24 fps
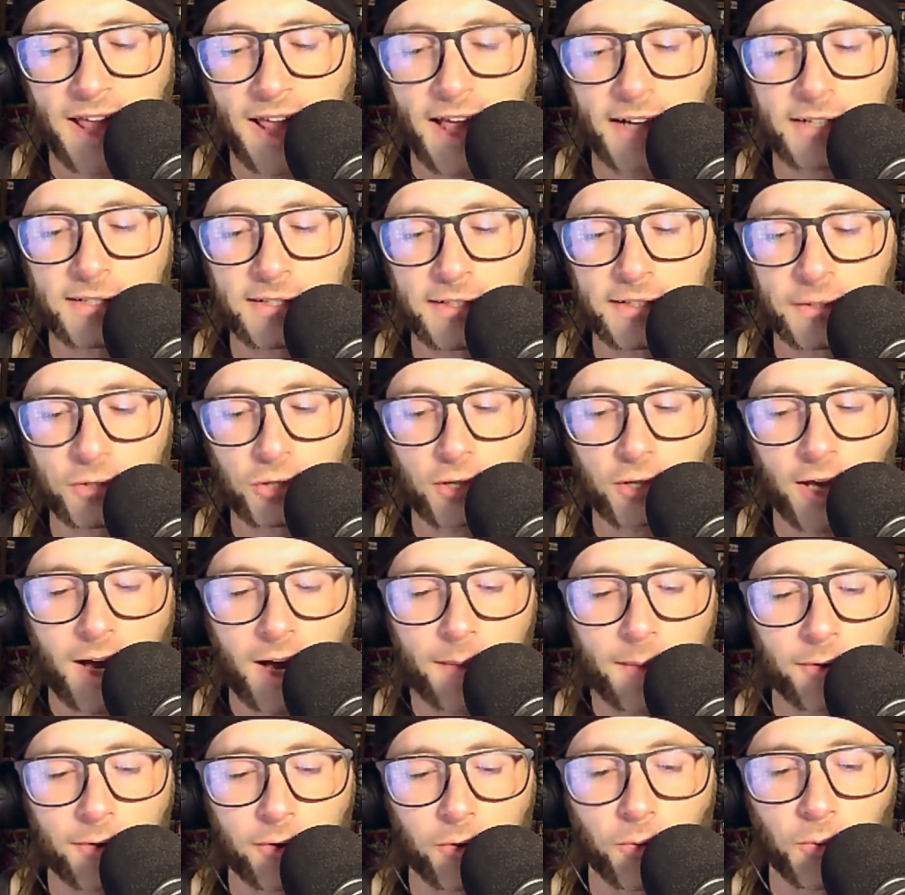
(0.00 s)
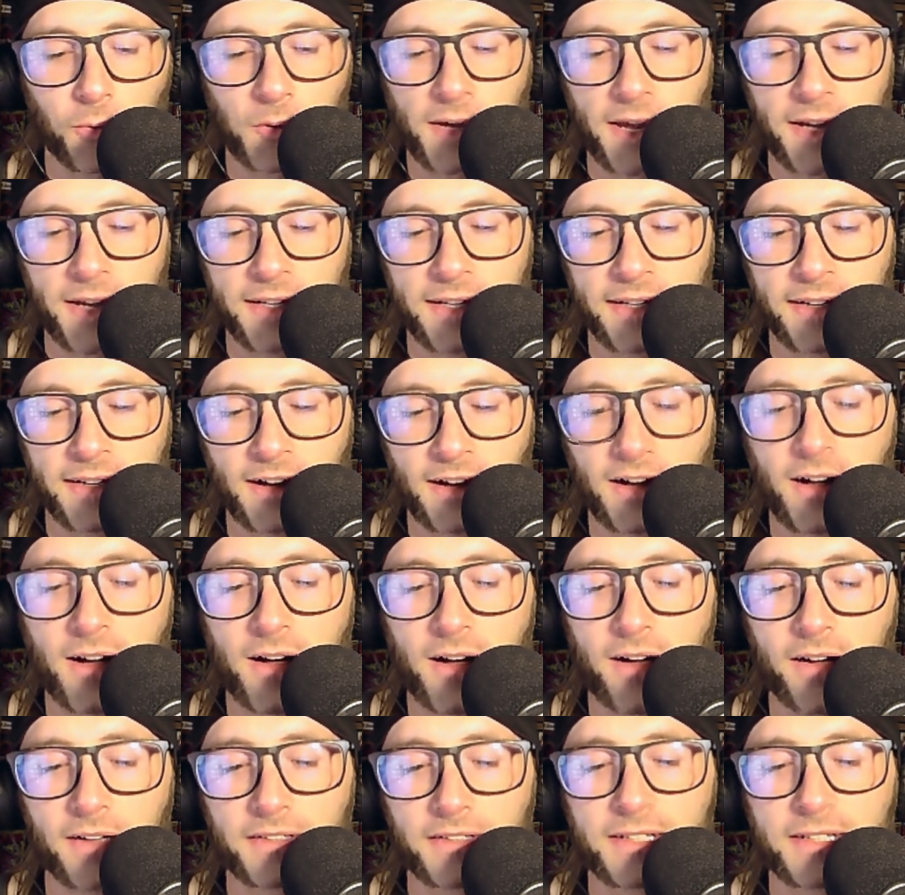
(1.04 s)
excellent job of creating a
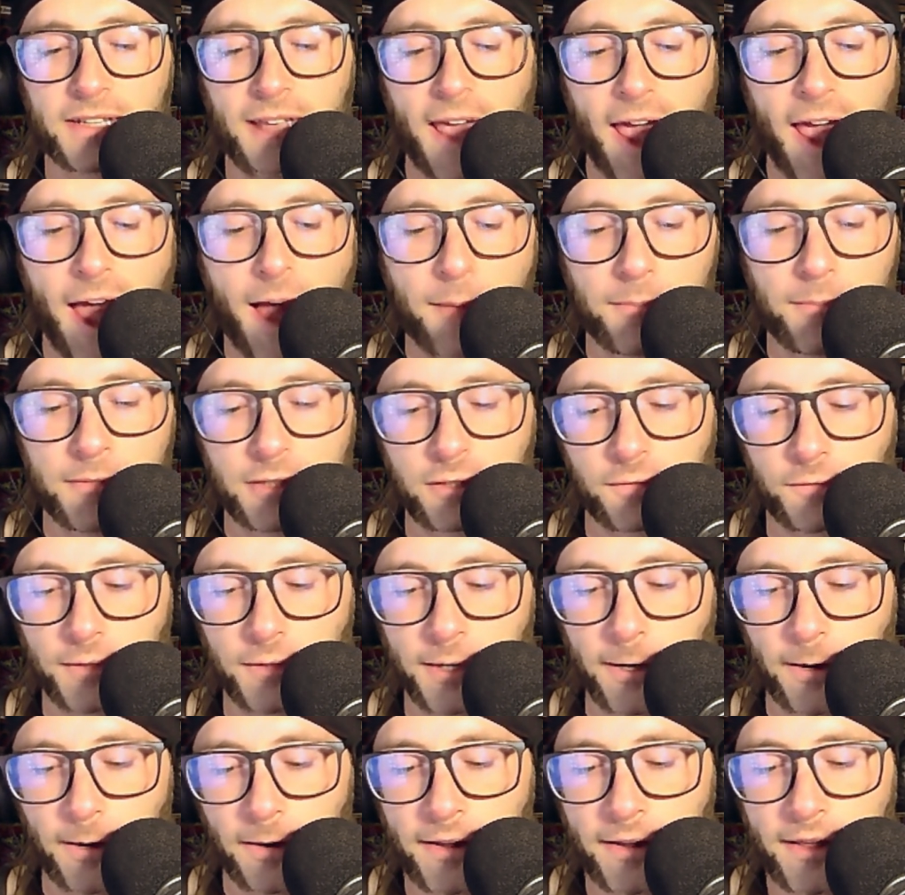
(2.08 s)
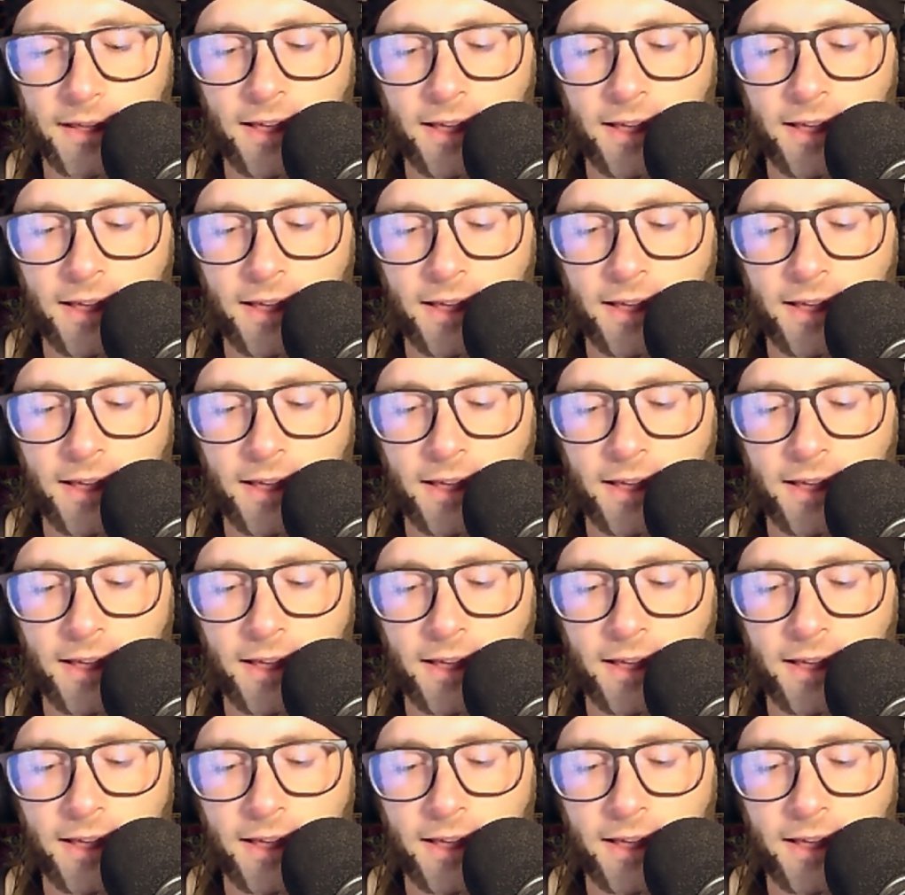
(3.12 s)
haunting atmosphere.